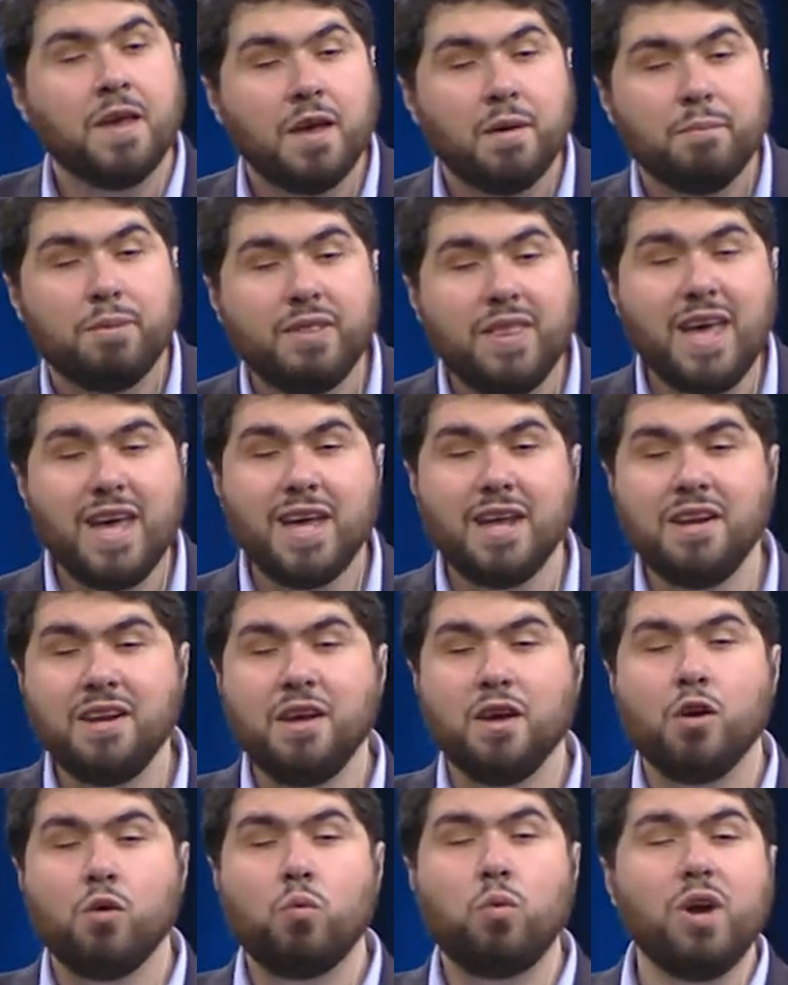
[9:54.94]
But then,
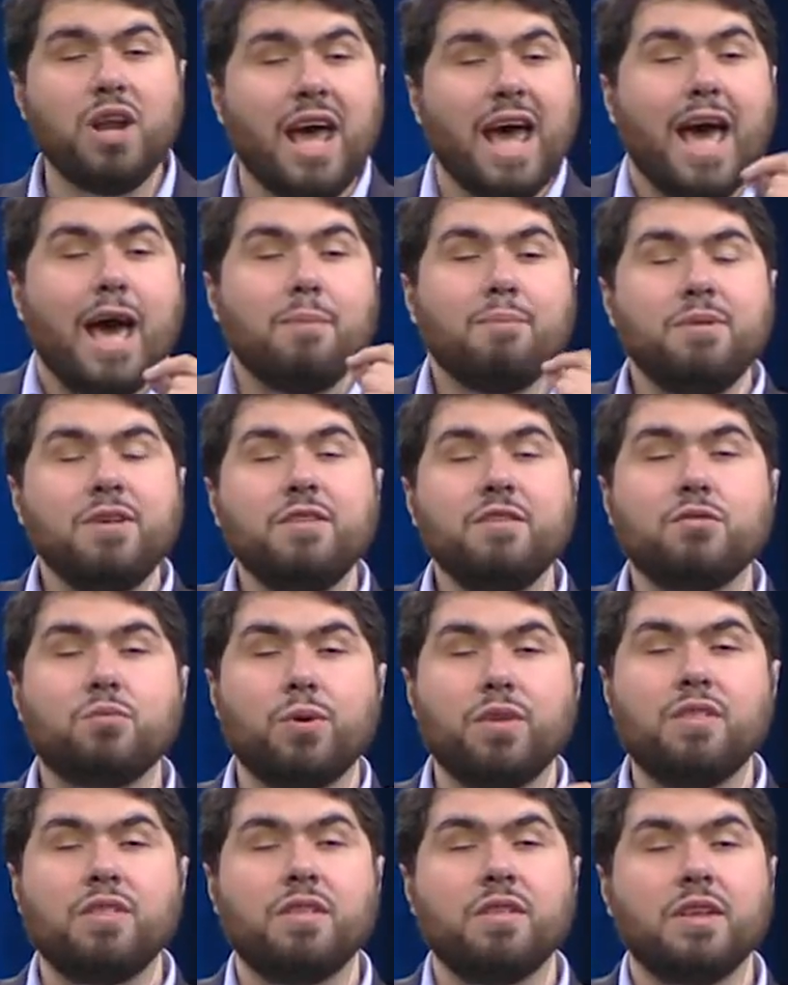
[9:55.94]
what happens
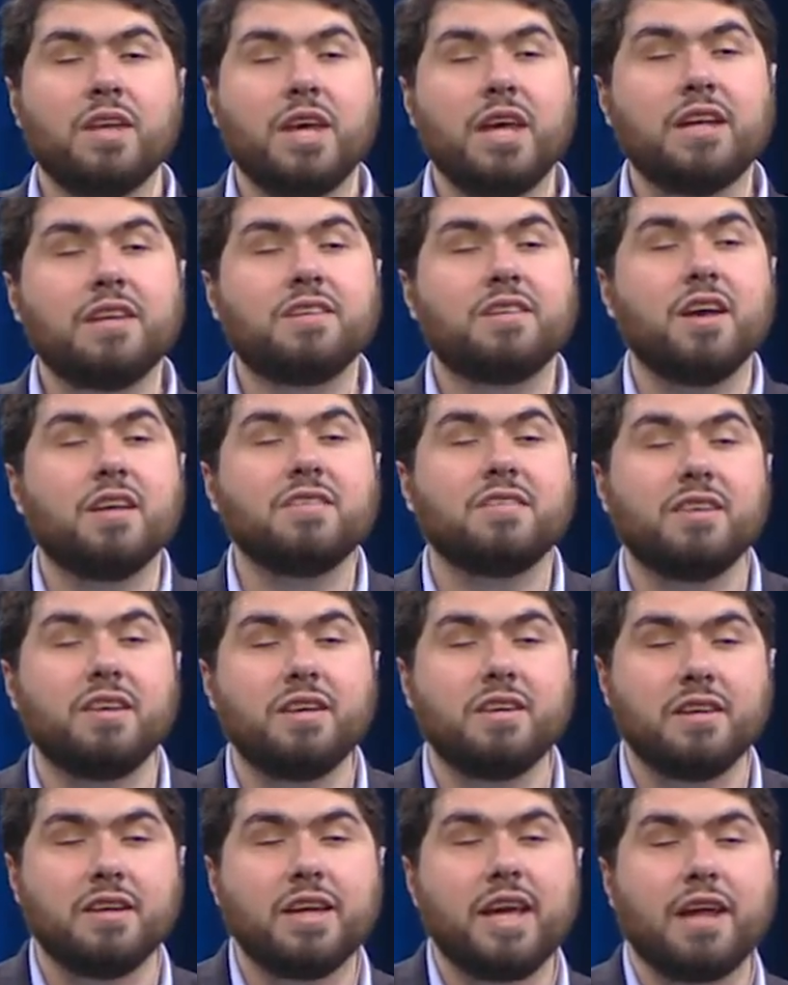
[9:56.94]
when it
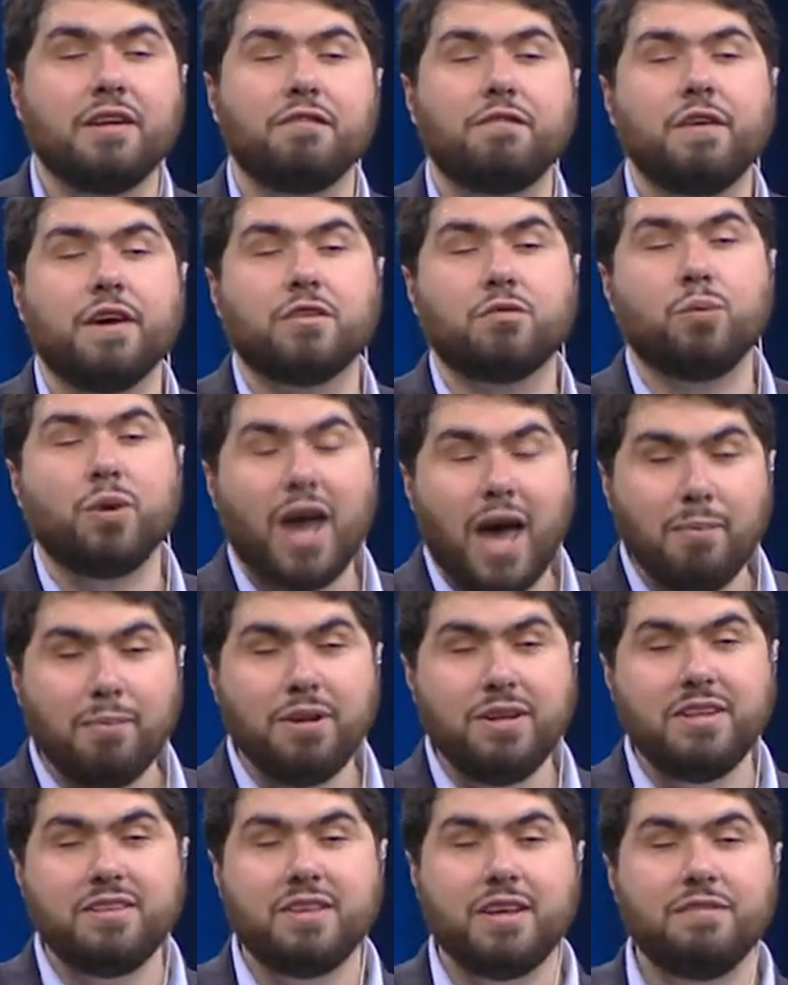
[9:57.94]
doesn't get fixed? What
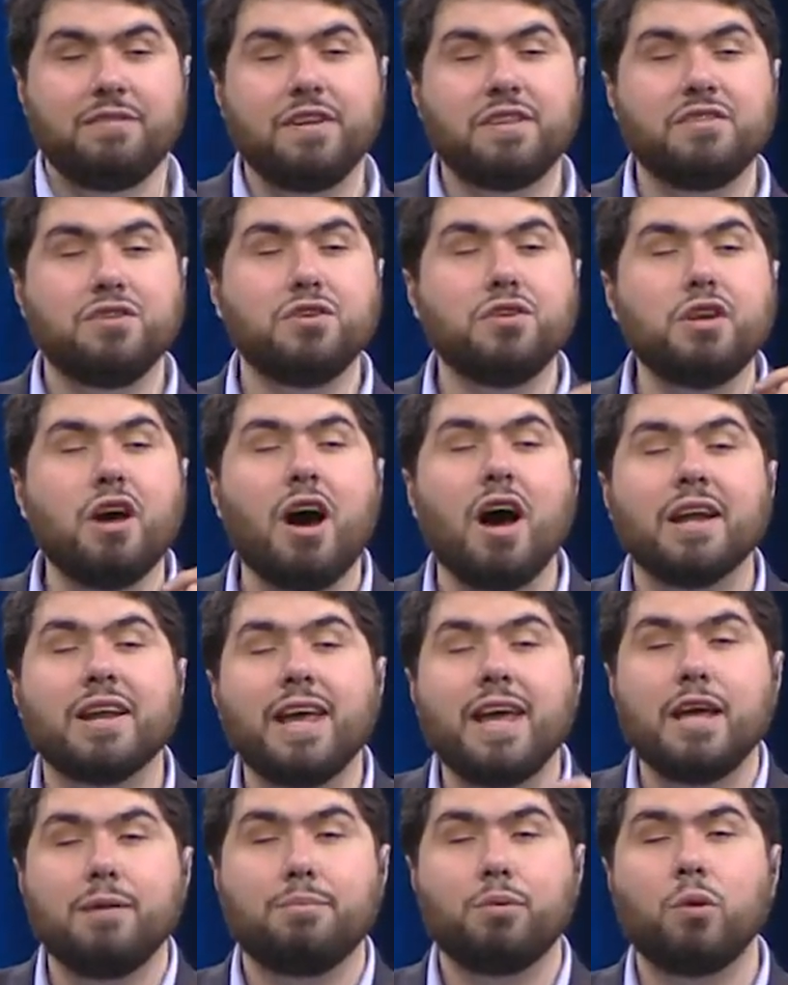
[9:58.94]
happens if it's not
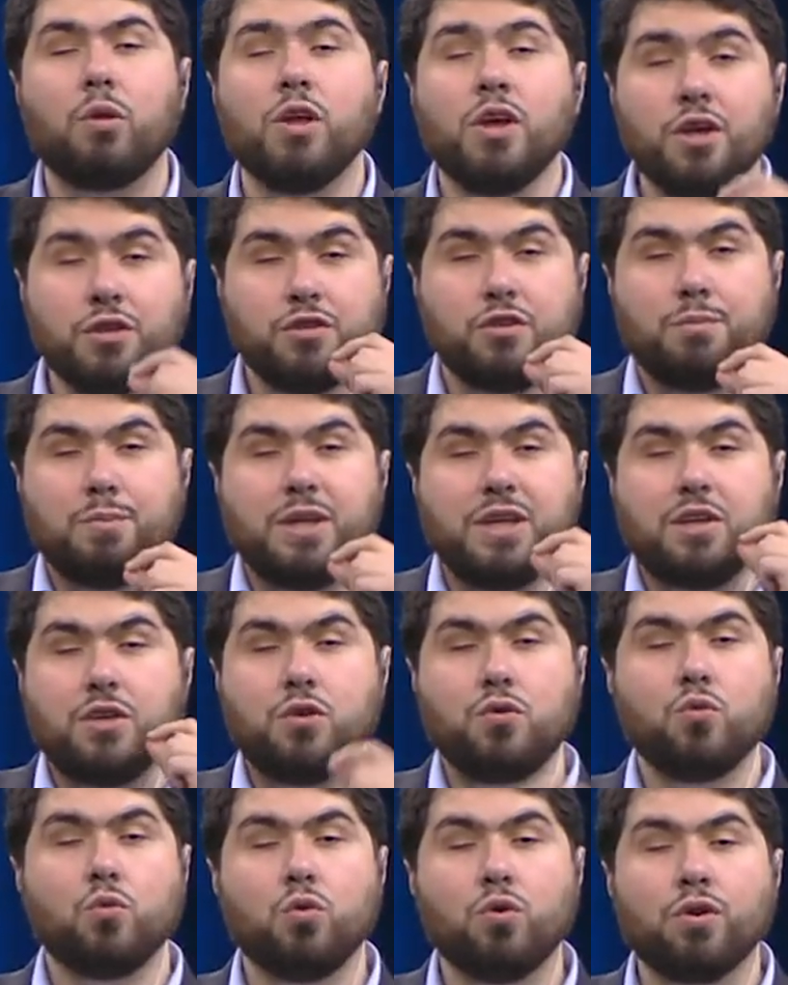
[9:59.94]
able to be
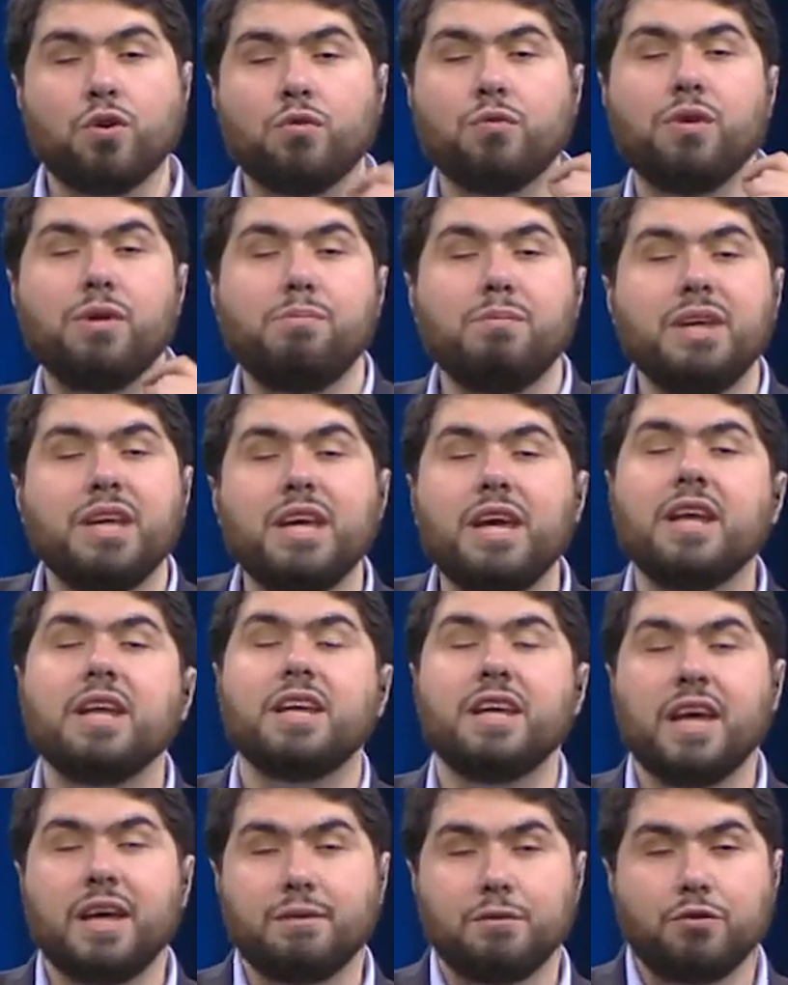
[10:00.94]
cured or
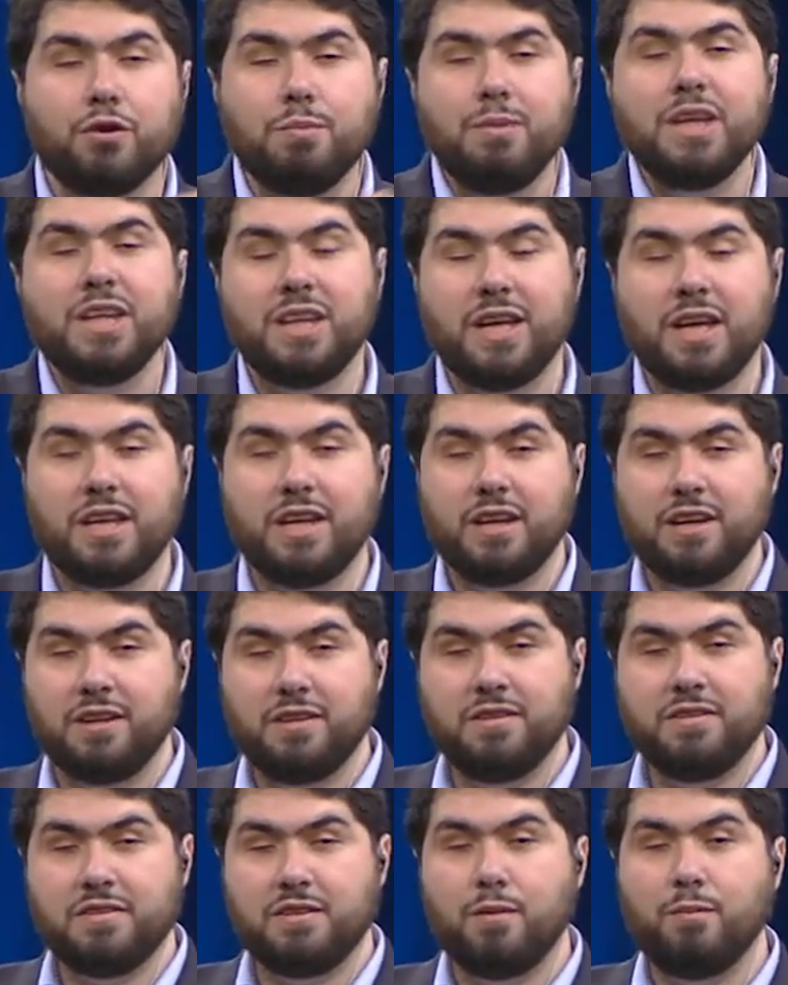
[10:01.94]
remediated
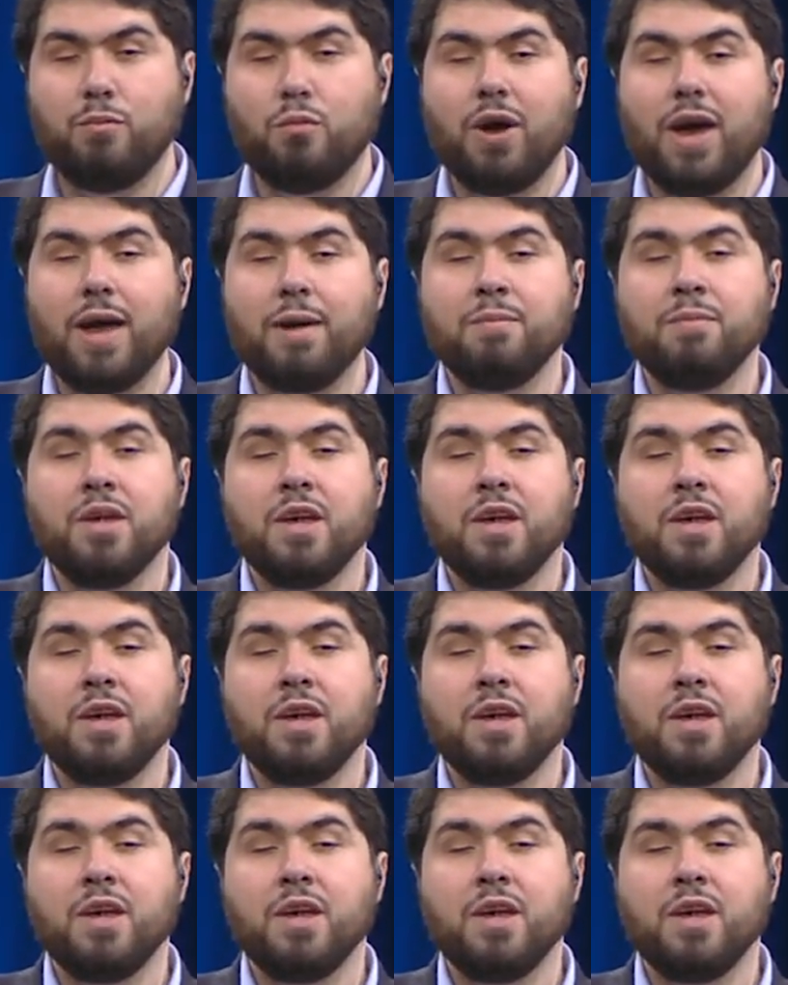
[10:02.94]
in some way?